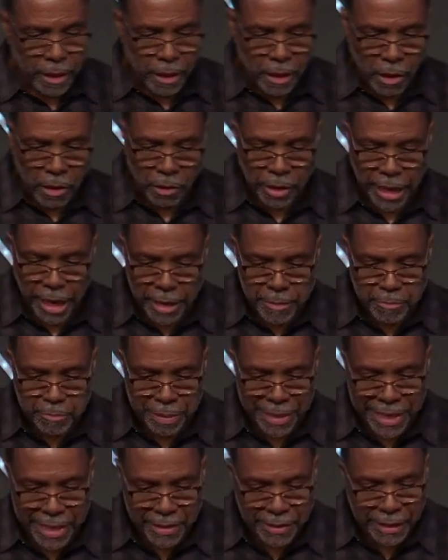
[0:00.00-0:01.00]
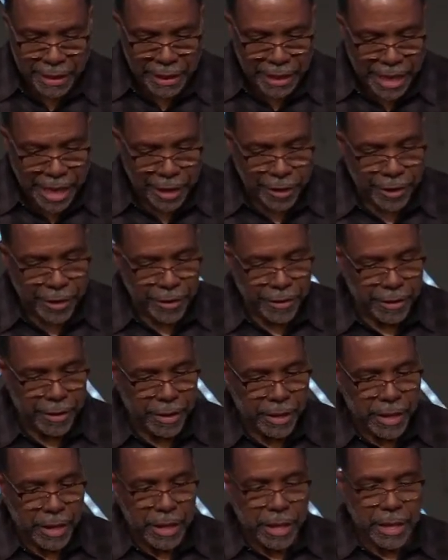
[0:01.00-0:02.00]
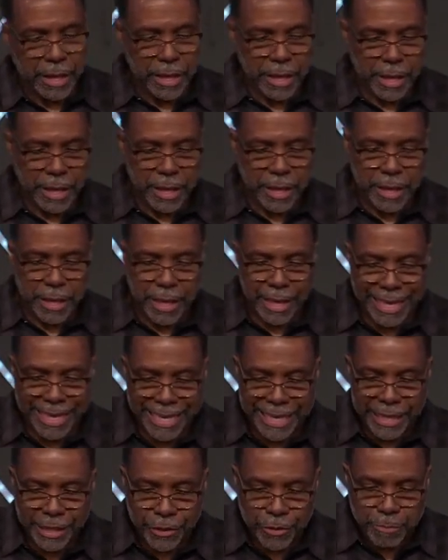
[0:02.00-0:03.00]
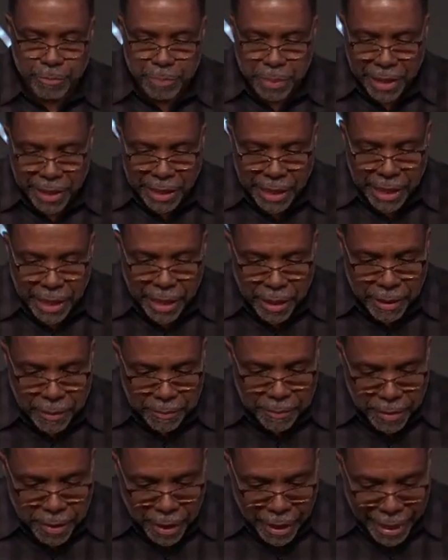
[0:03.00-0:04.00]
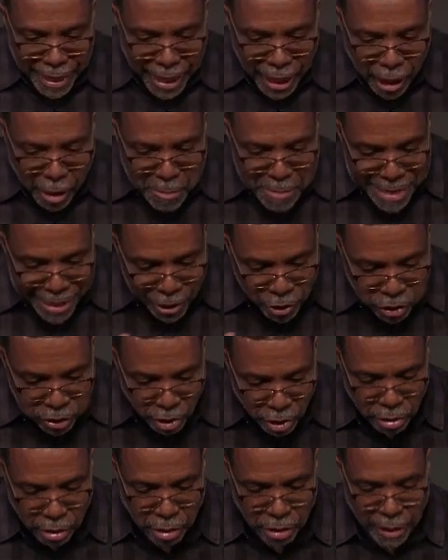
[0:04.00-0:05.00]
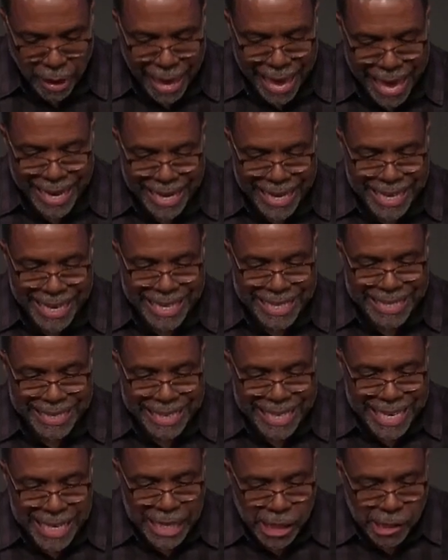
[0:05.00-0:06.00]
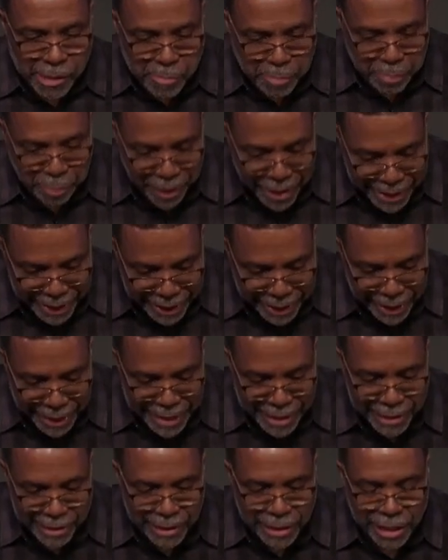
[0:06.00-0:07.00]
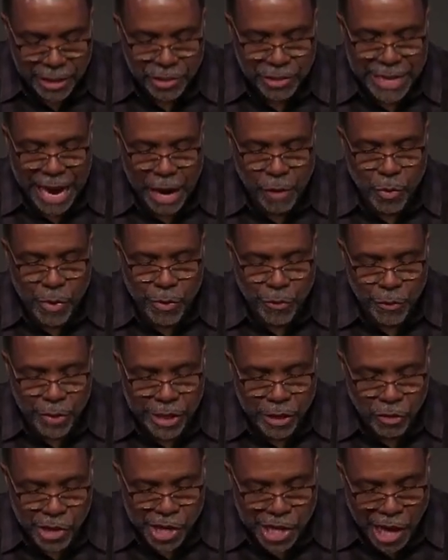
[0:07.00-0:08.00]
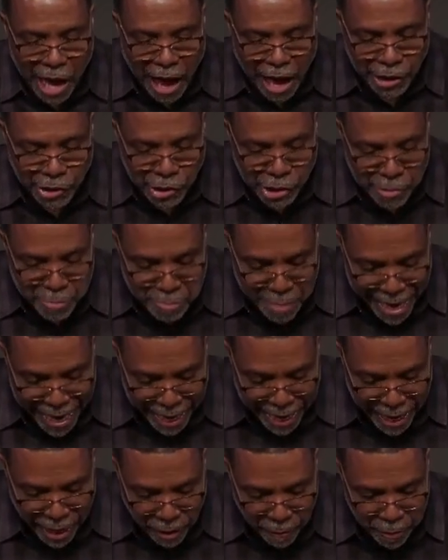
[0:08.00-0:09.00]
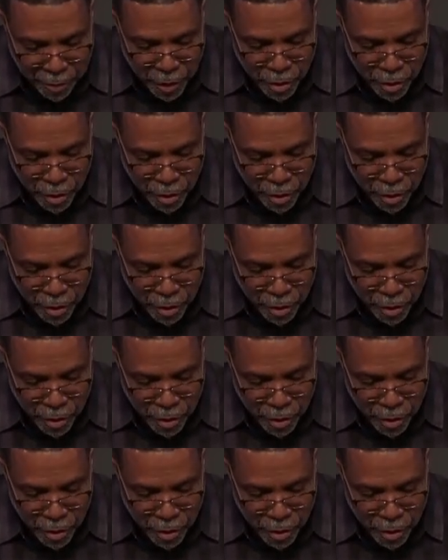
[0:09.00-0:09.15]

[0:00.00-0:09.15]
Okay, being the letter, it is but elemental and it is incomplete. It does not reveal God to man.